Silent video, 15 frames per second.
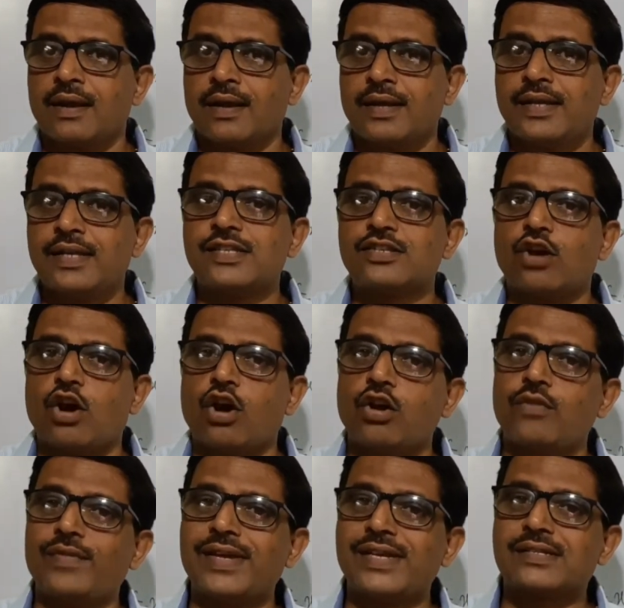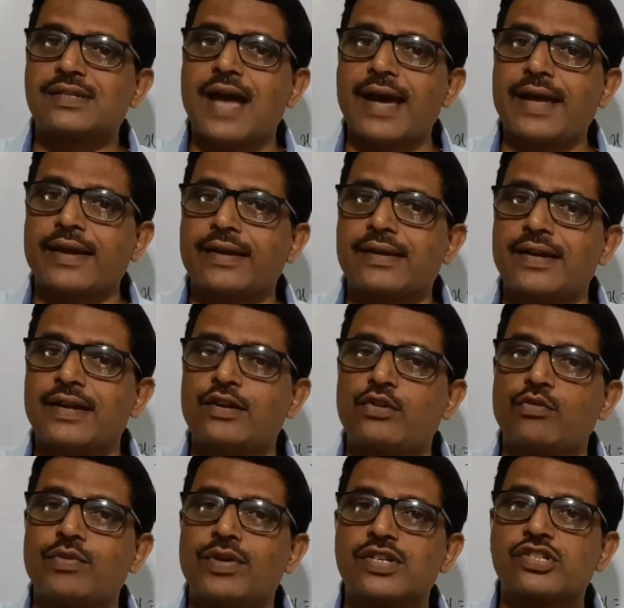is always directed
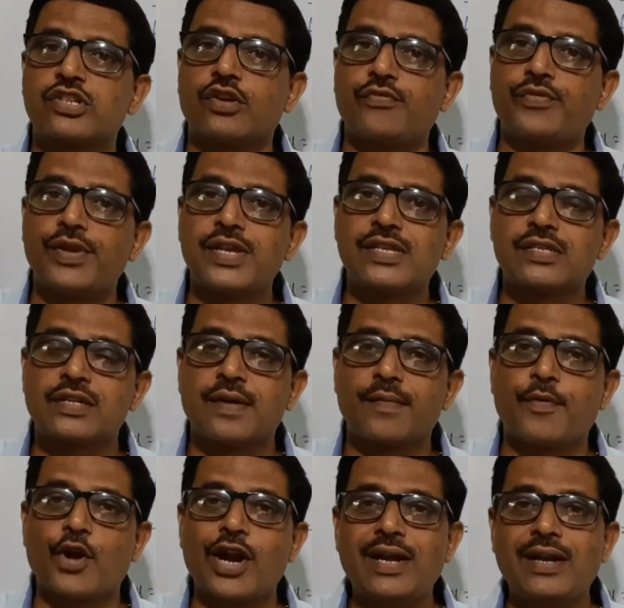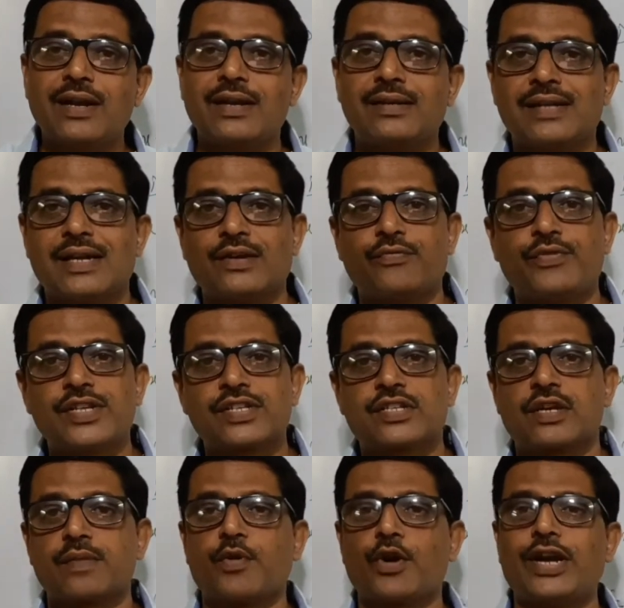towards a fixed point, and that fixed
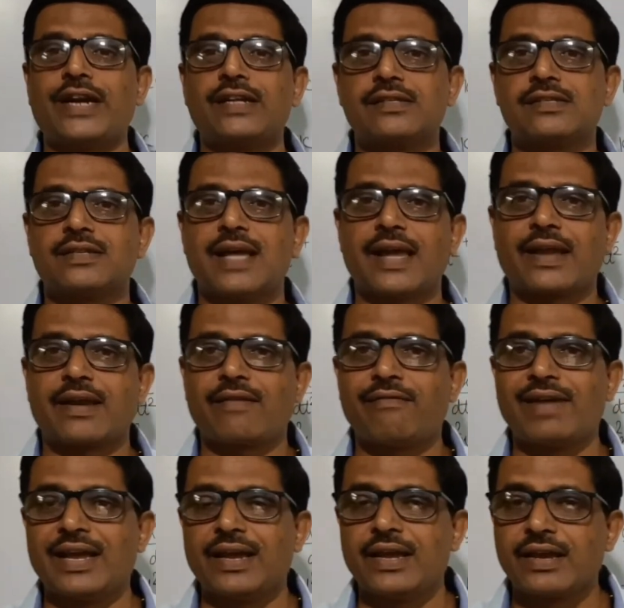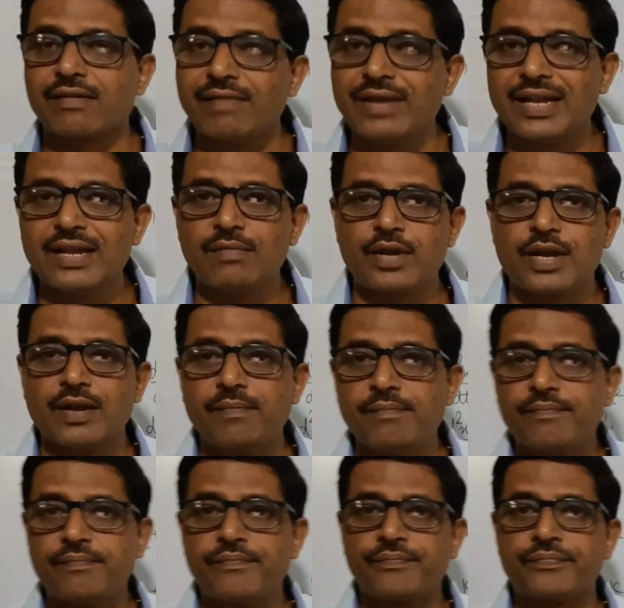point is the
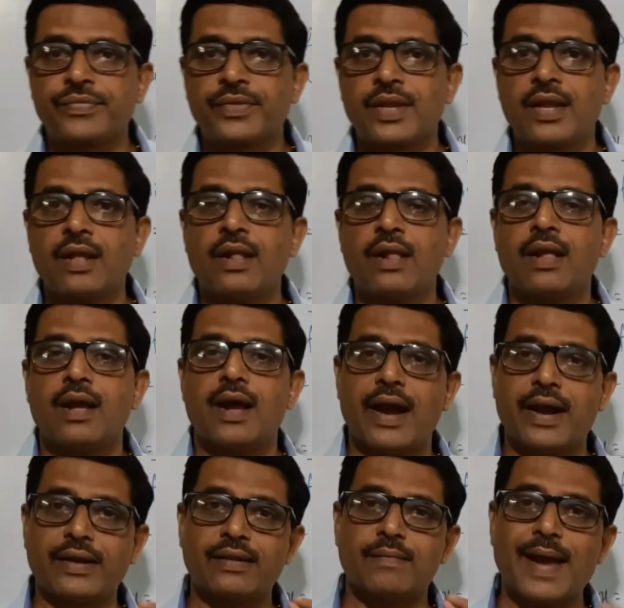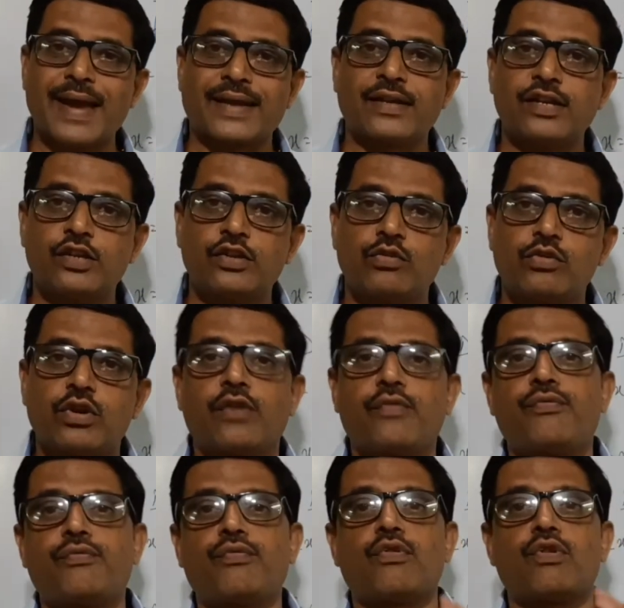equilibrium, and the magnitude
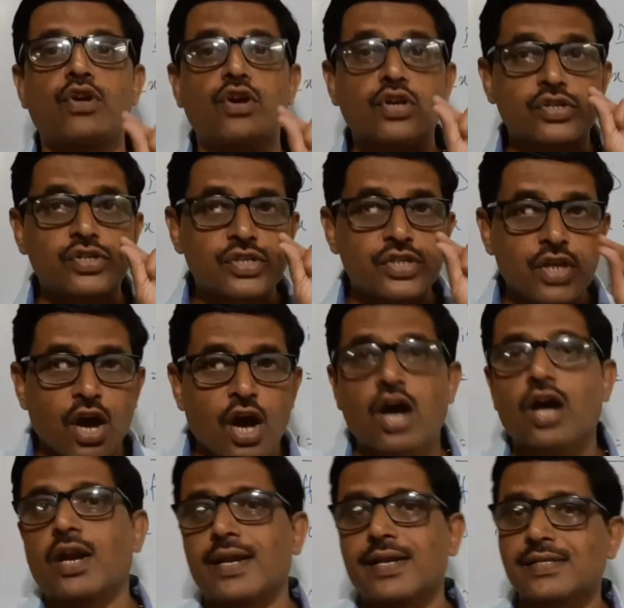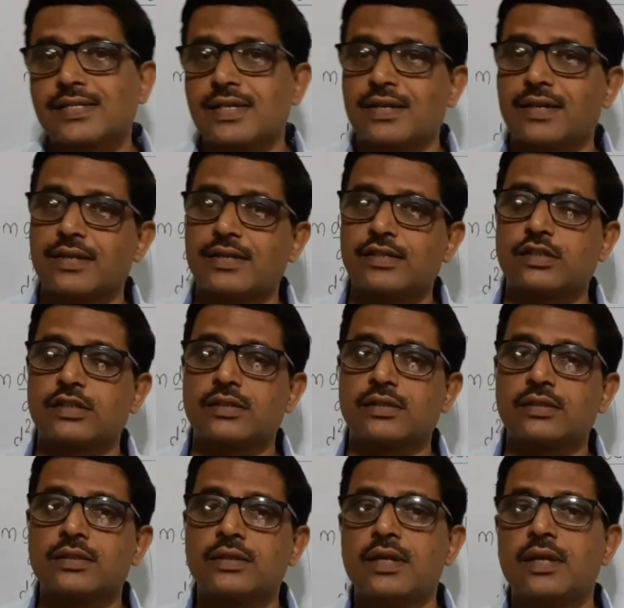of force or
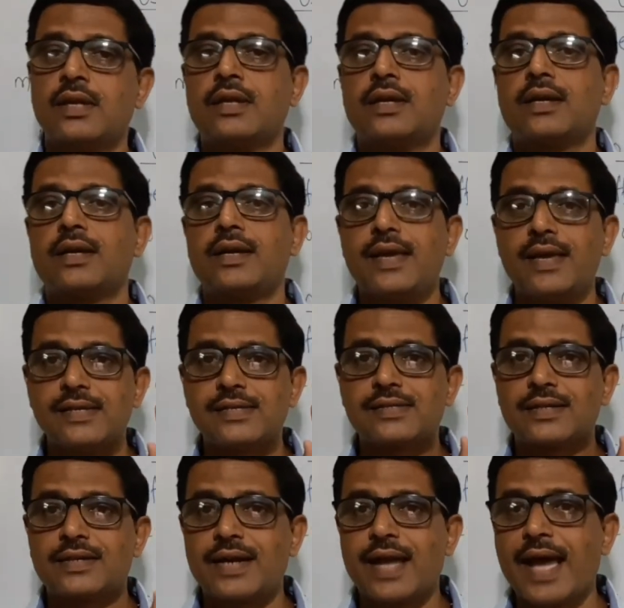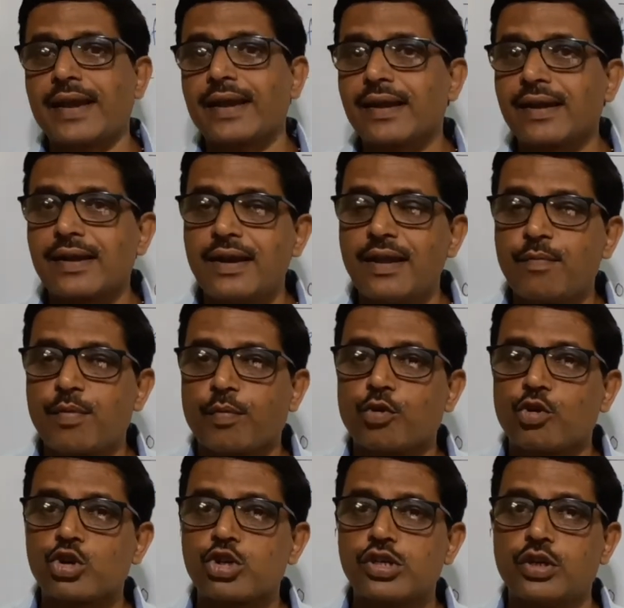acceleration is directly
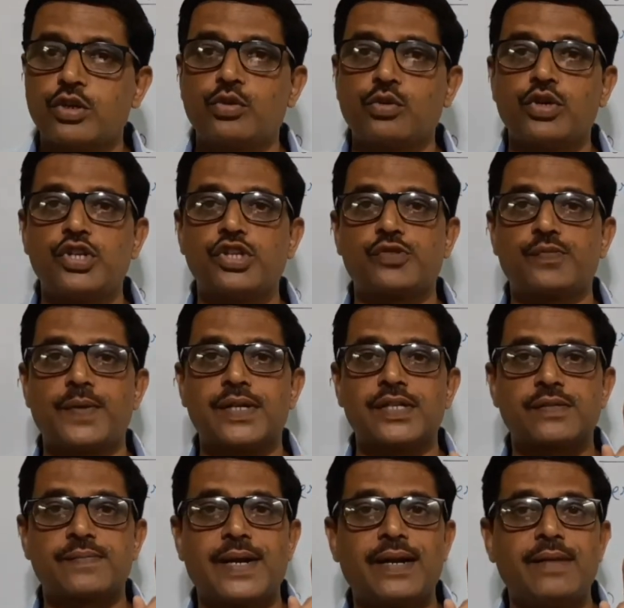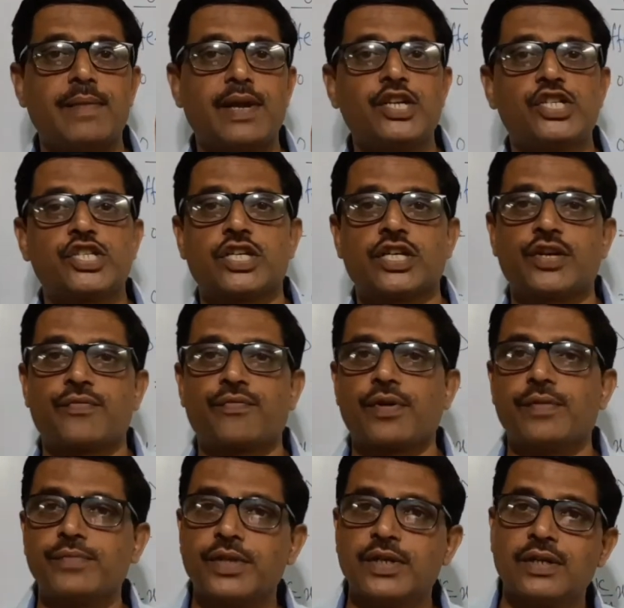proportional to displacement measured
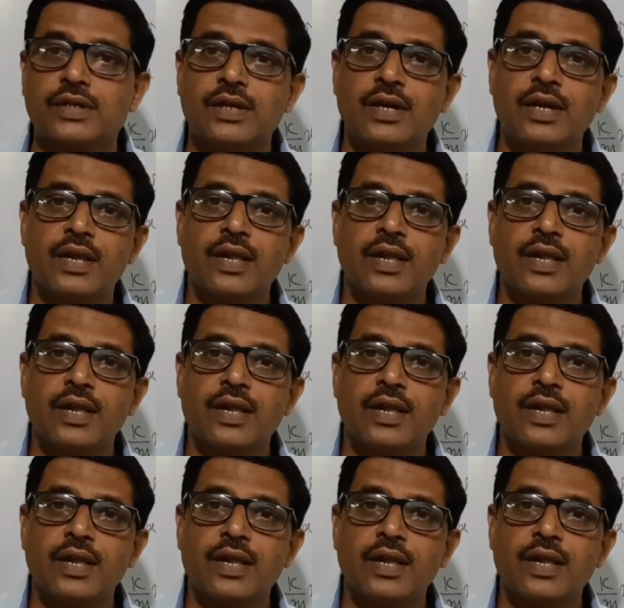from the